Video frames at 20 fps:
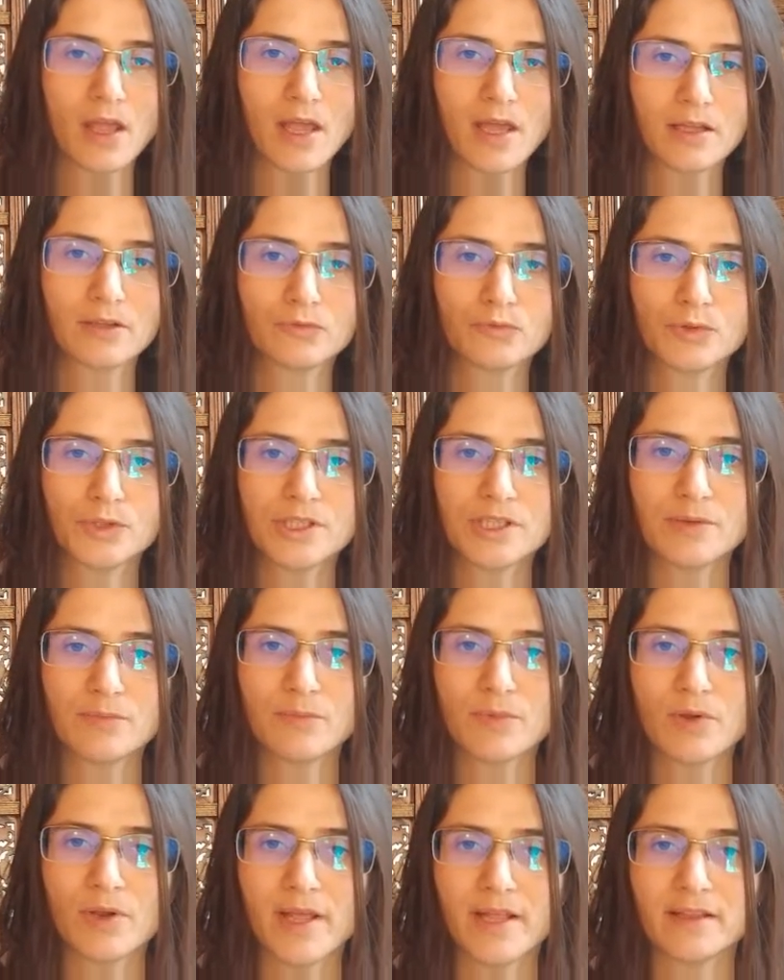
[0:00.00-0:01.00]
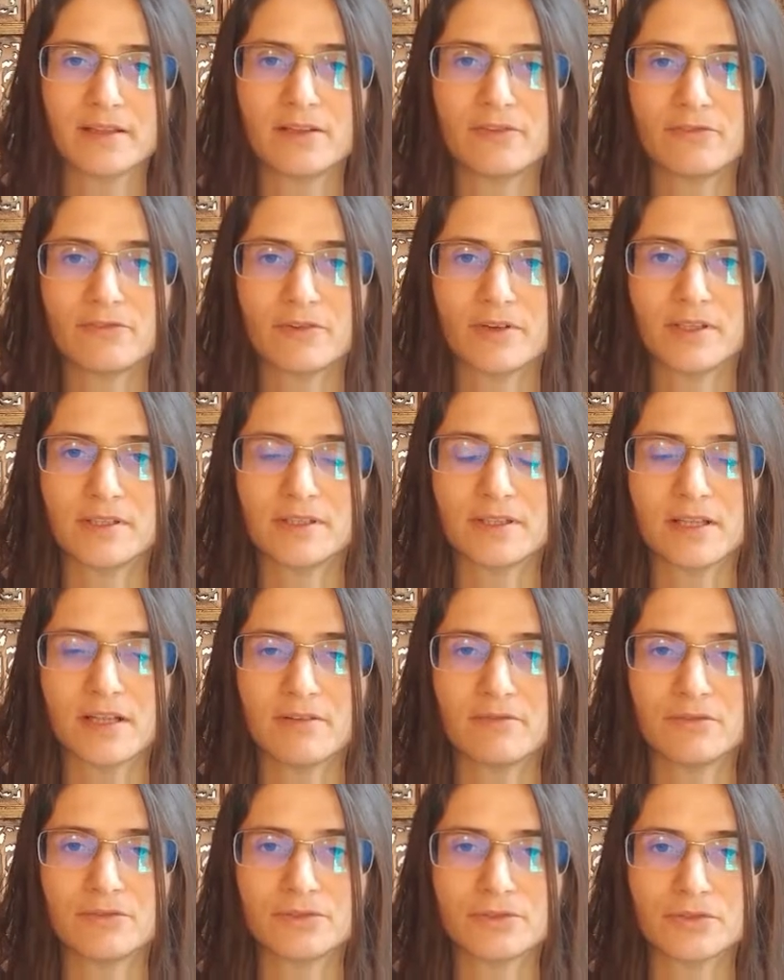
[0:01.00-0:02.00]
and we simulate different
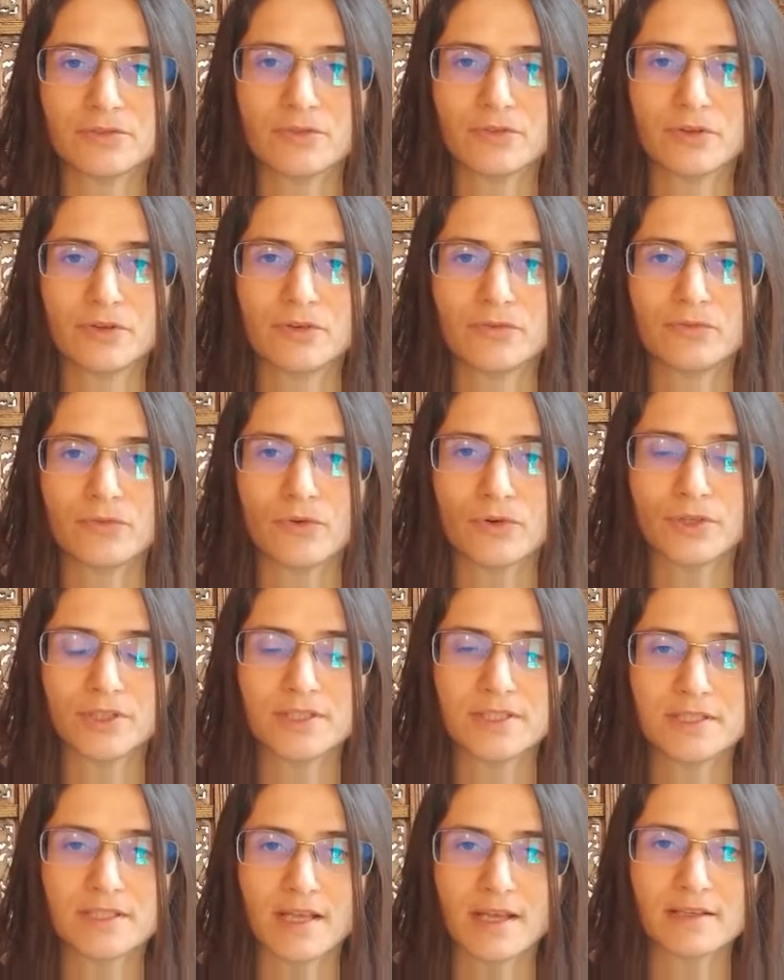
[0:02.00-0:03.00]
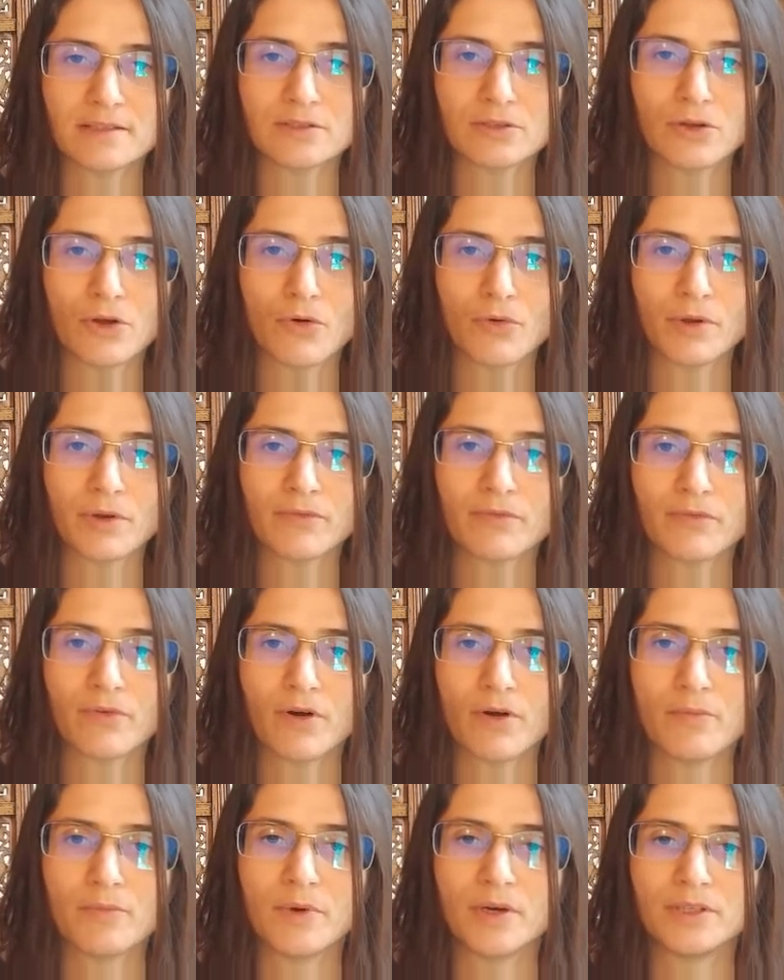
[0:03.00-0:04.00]
levels for this tax, going
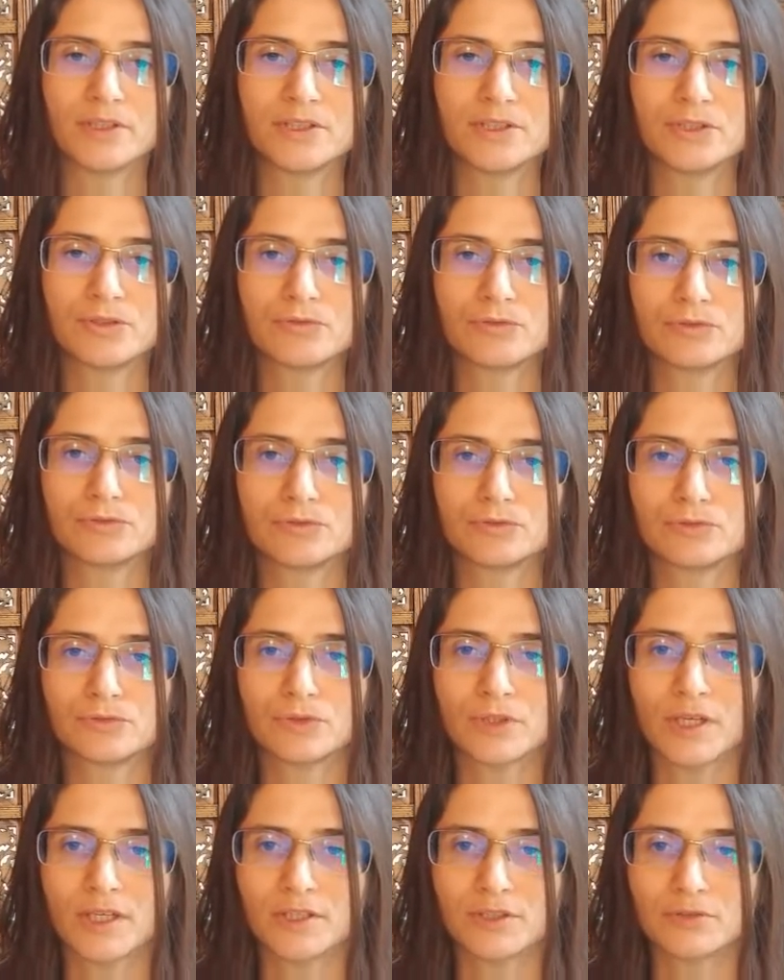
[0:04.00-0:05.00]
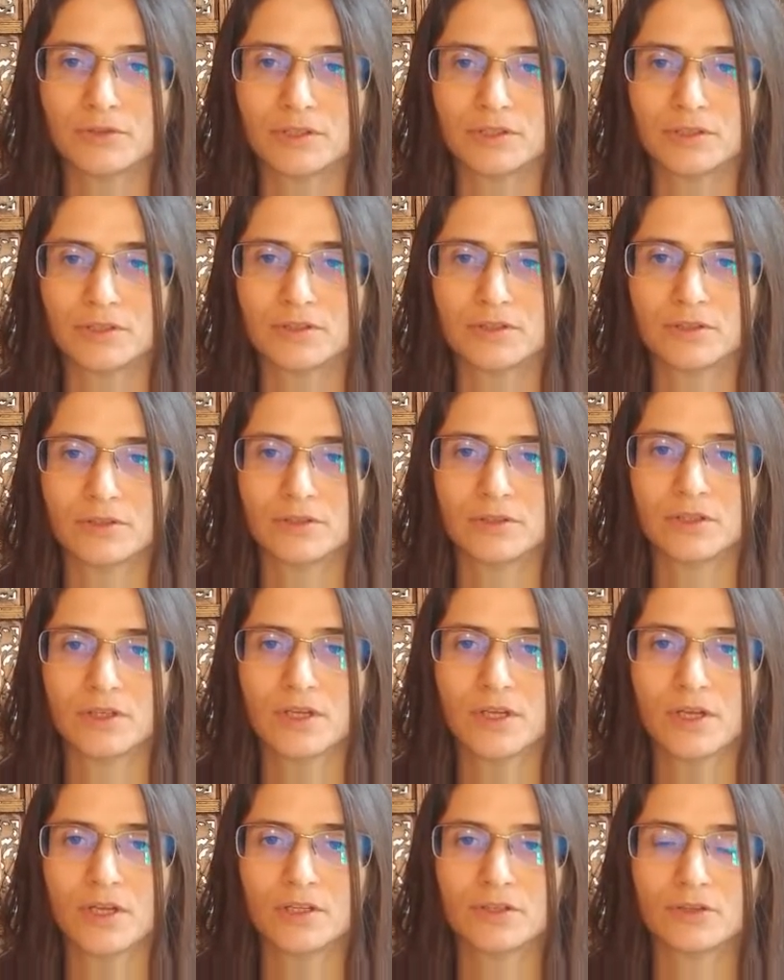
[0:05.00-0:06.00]
from 0 to 200
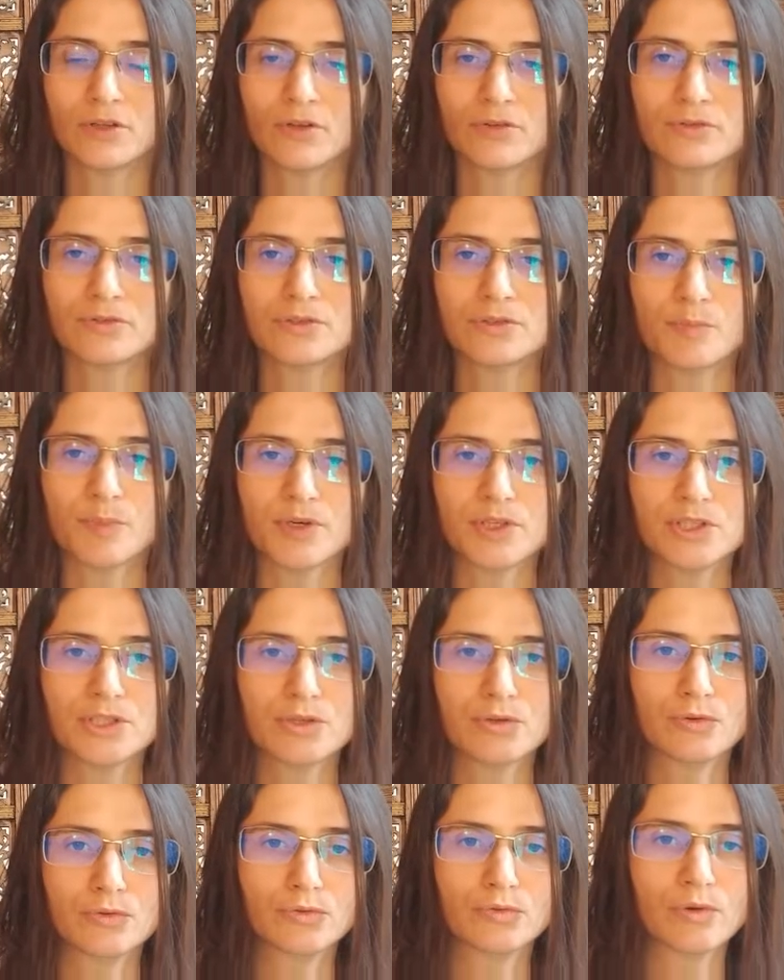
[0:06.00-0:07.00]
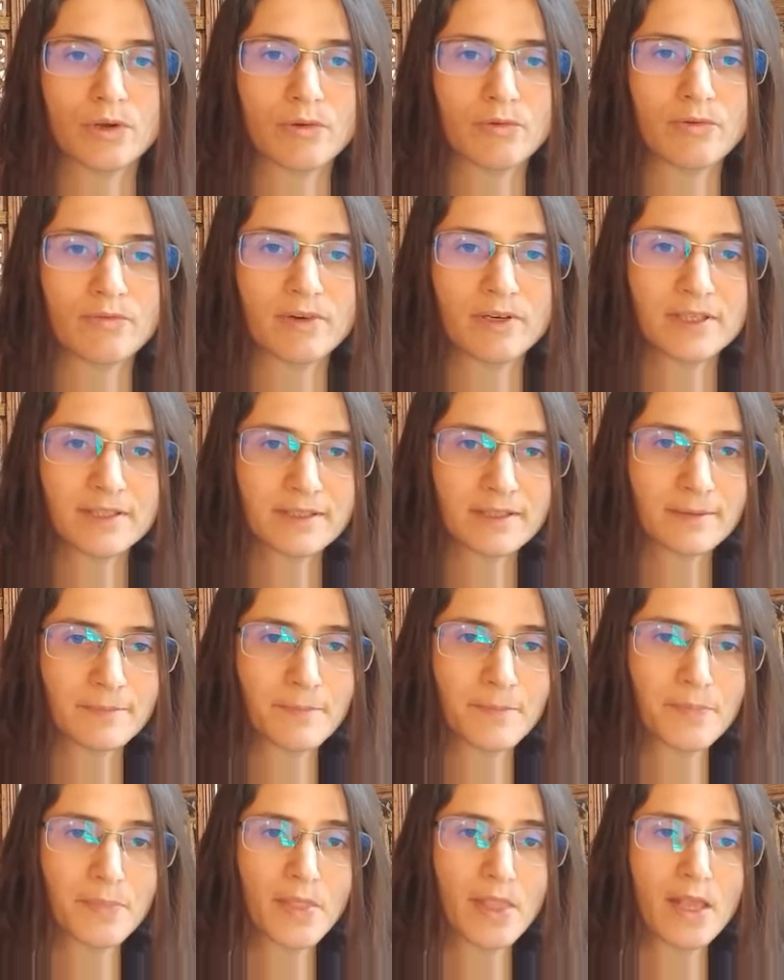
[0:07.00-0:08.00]
tons per CO2 equivalent.